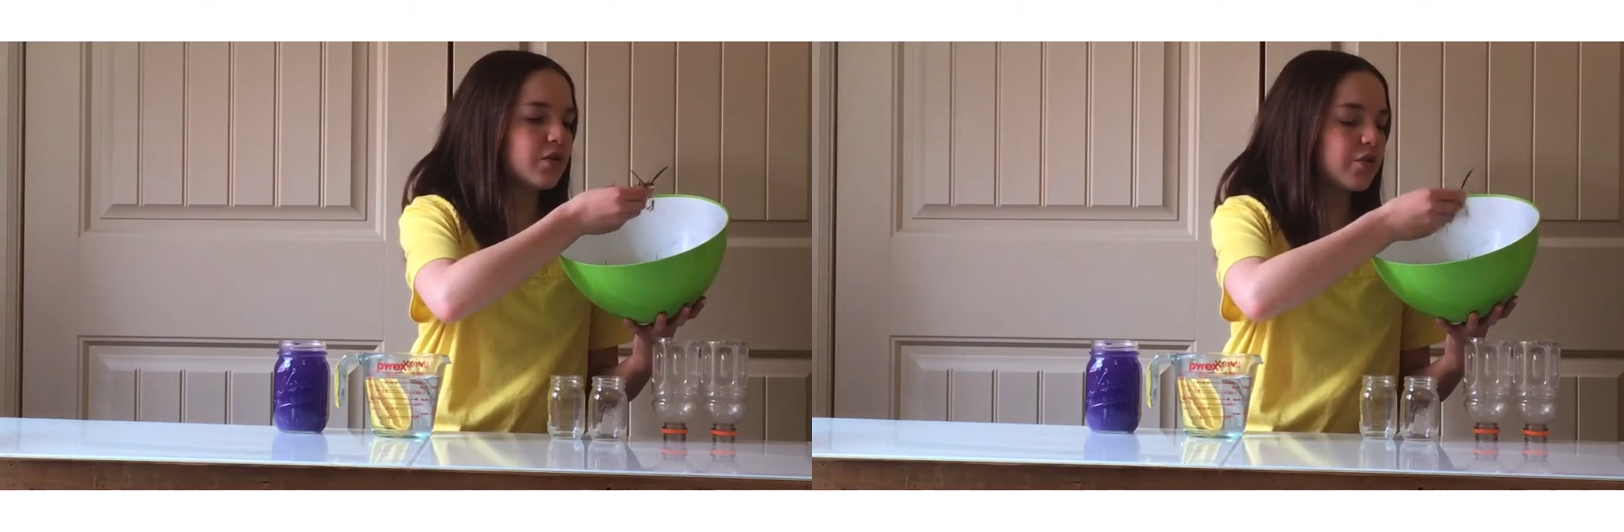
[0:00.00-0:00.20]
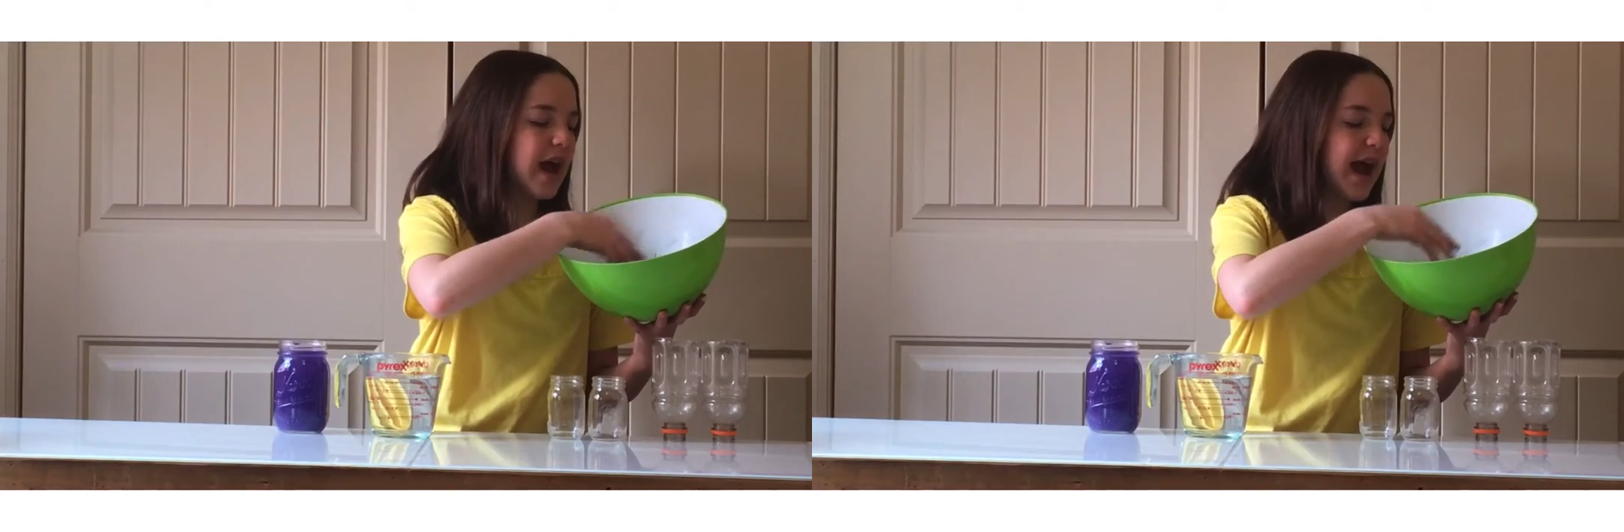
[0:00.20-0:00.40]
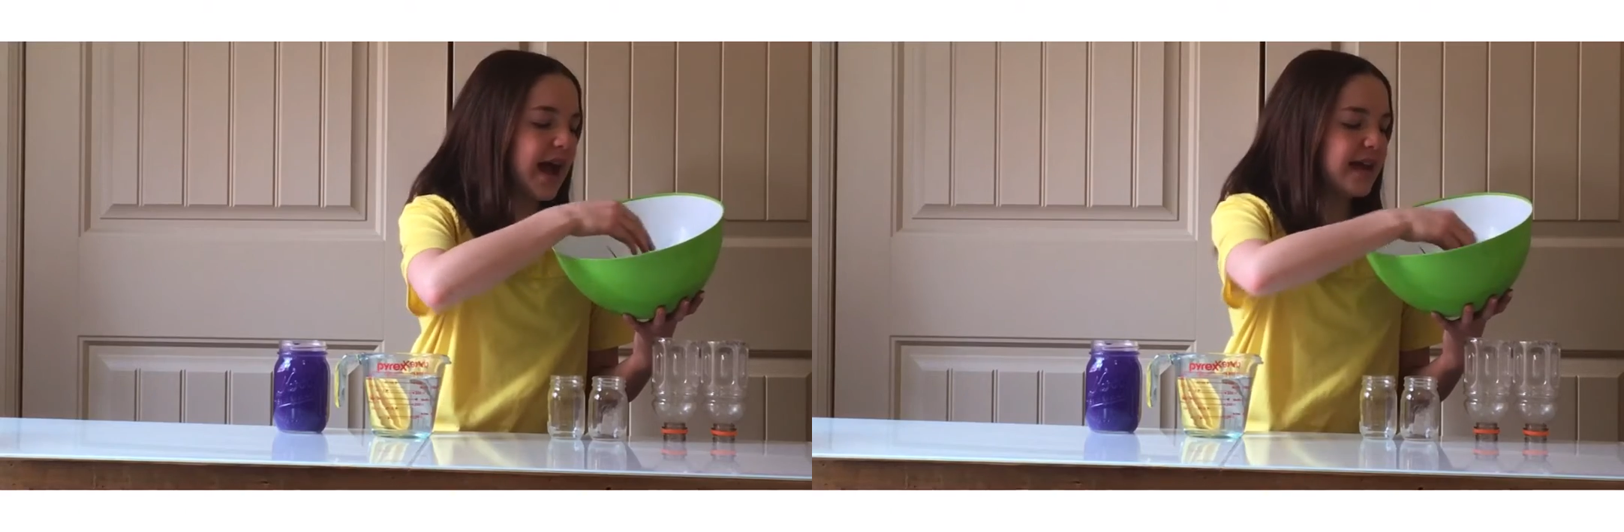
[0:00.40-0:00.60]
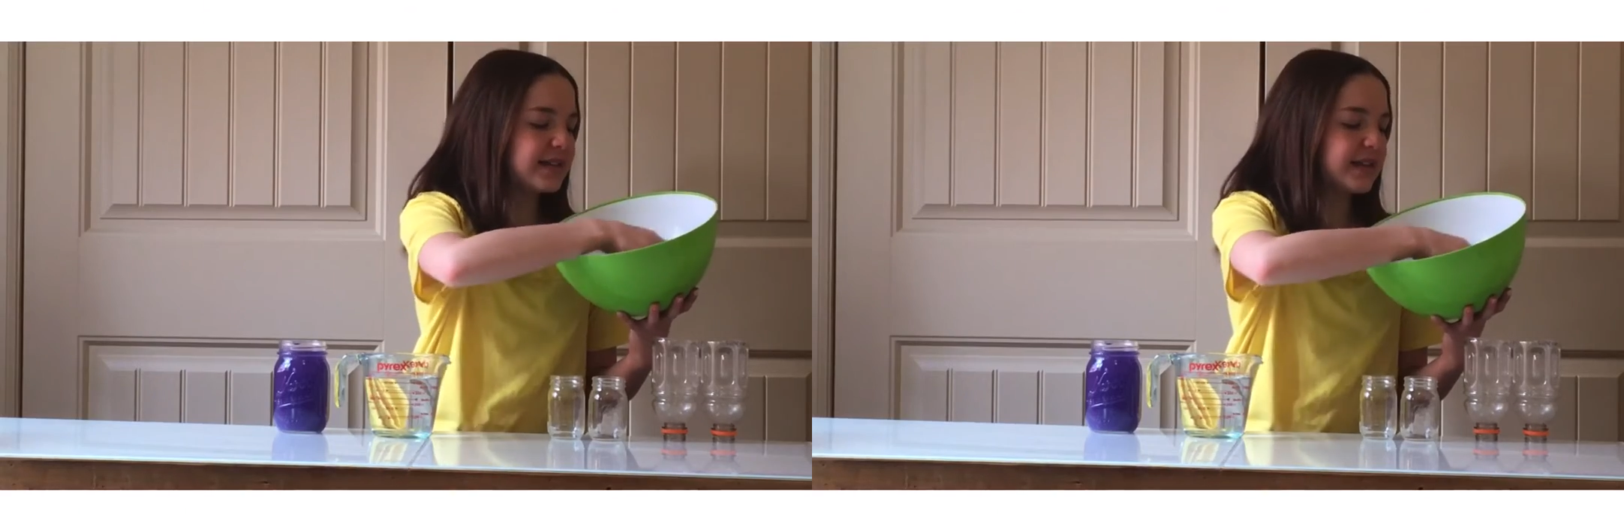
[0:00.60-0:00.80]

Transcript: grass